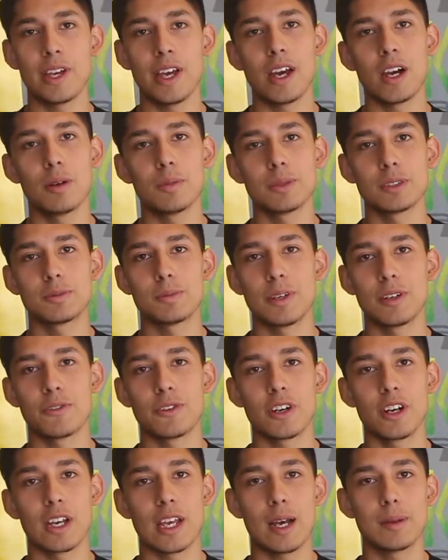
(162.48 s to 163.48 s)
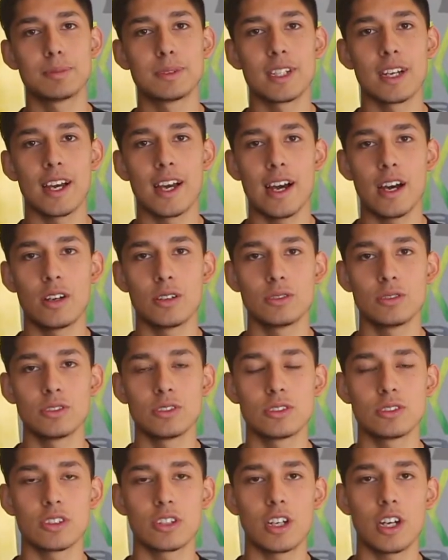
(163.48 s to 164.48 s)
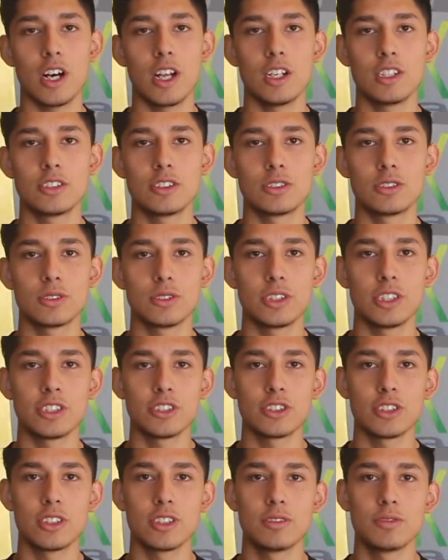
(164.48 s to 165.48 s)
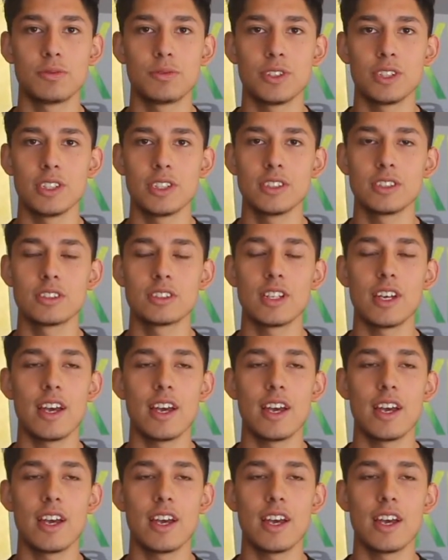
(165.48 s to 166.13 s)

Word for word: they help us pay for our caps and gowns, college tuition fees,